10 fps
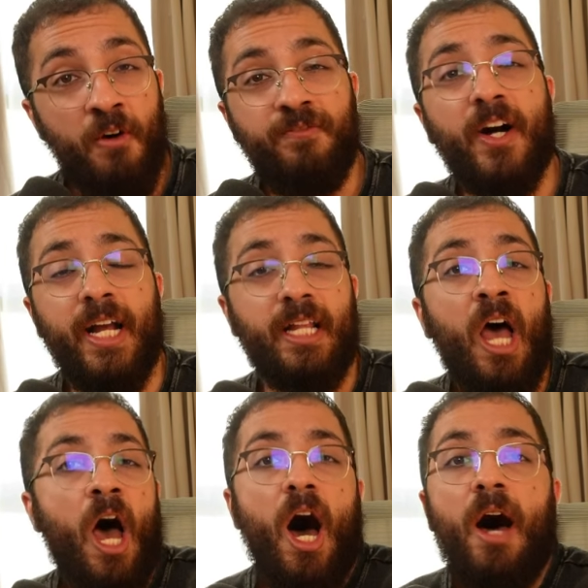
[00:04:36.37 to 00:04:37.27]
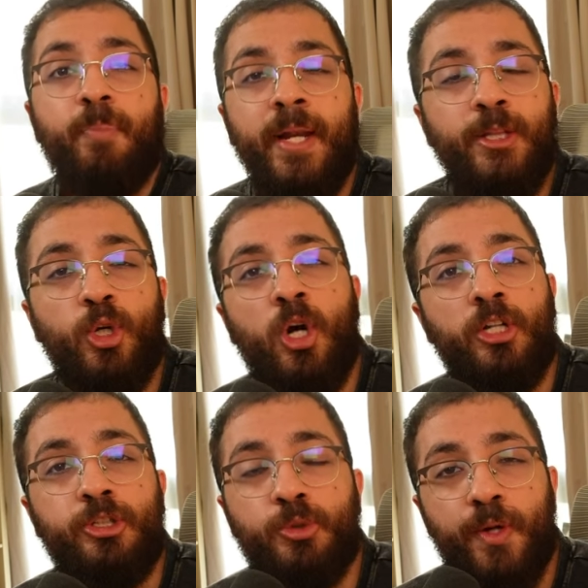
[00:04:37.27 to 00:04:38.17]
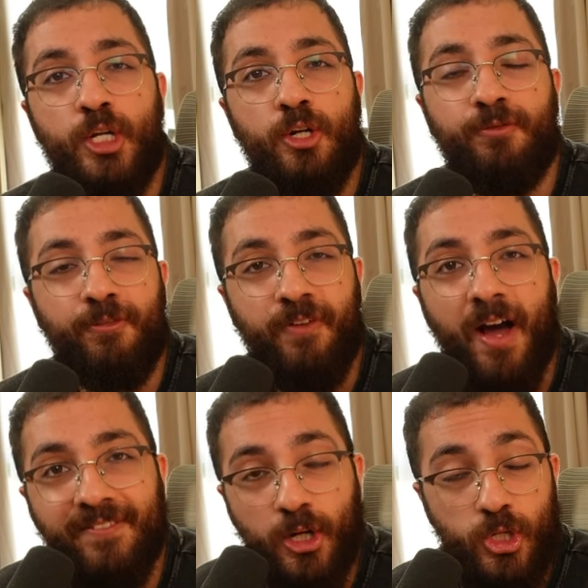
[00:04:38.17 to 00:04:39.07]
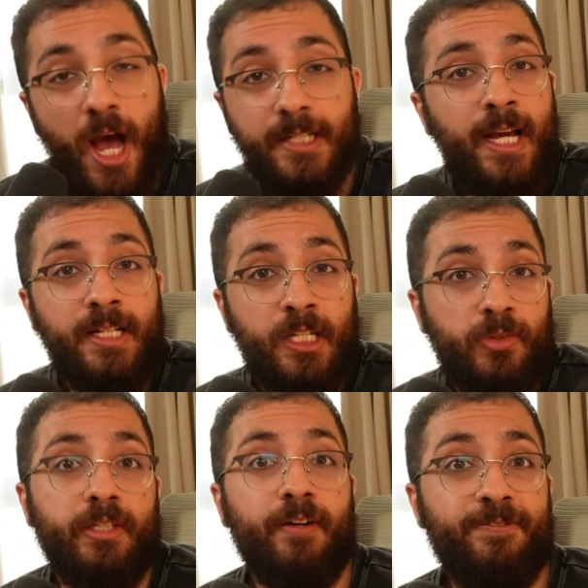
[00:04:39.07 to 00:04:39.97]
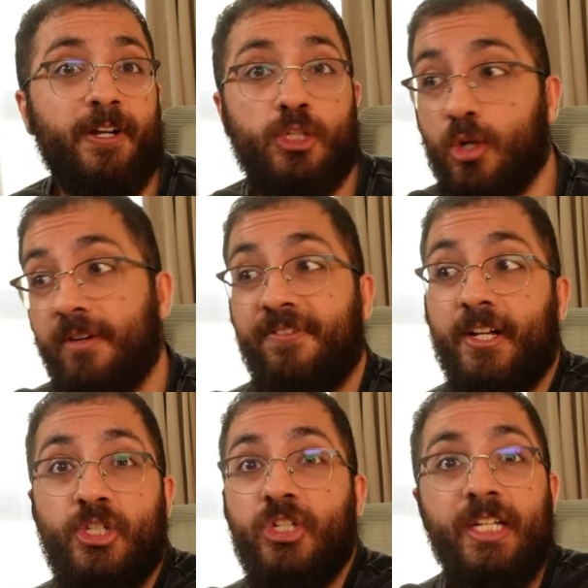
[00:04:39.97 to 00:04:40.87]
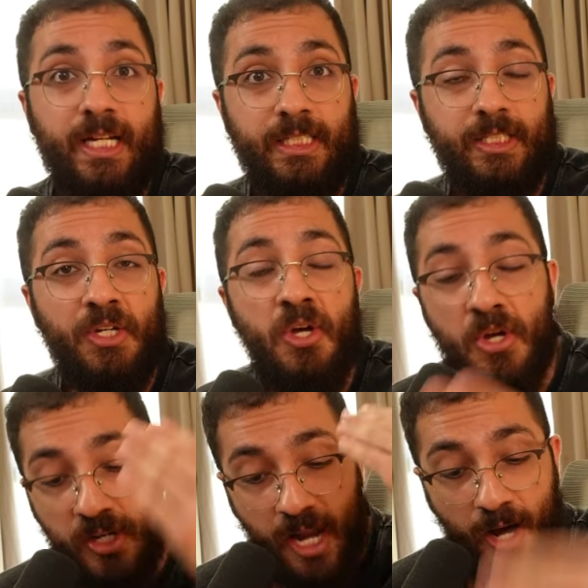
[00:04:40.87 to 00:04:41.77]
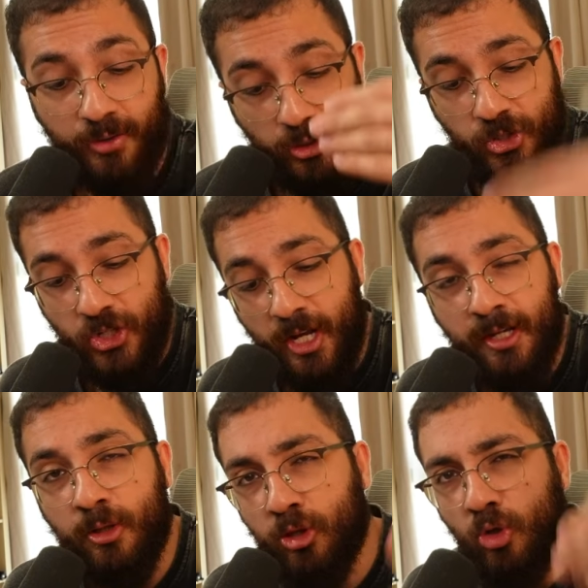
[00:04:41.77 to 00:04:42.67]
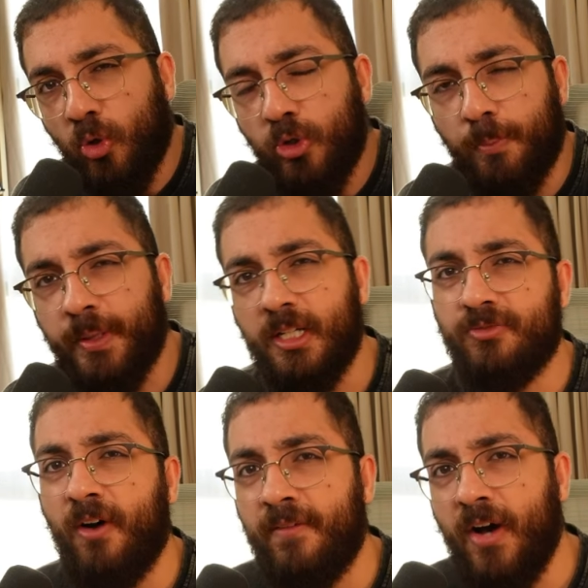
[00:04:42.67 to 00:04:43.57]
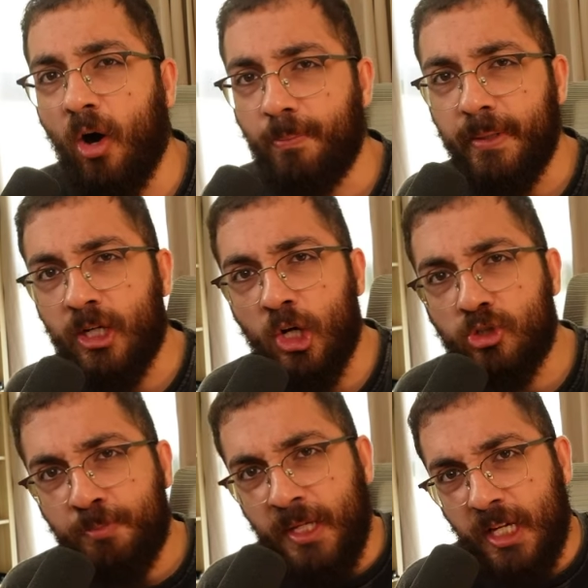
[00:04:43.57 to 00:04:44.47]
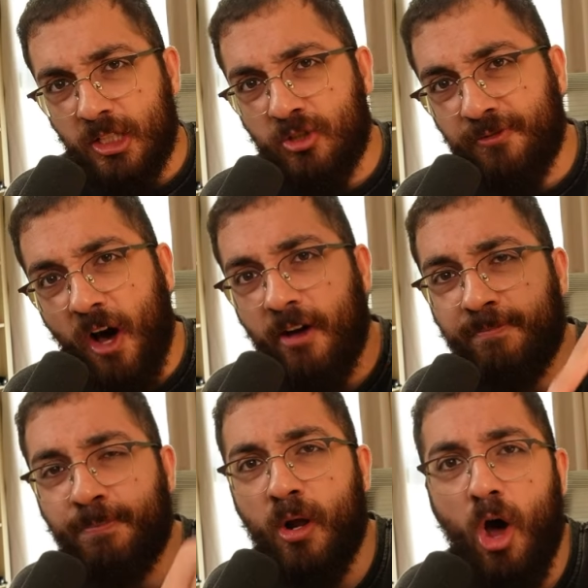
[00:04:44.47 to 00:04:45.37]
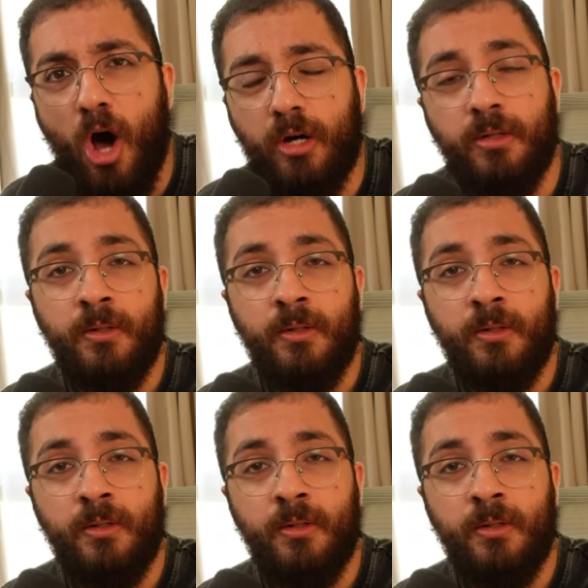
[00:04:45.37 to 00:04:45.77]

Fuck it. I've been into content creation for five years. I can't tell the difference if I see it. Now they're saying throw your P S five out because P S five Pro.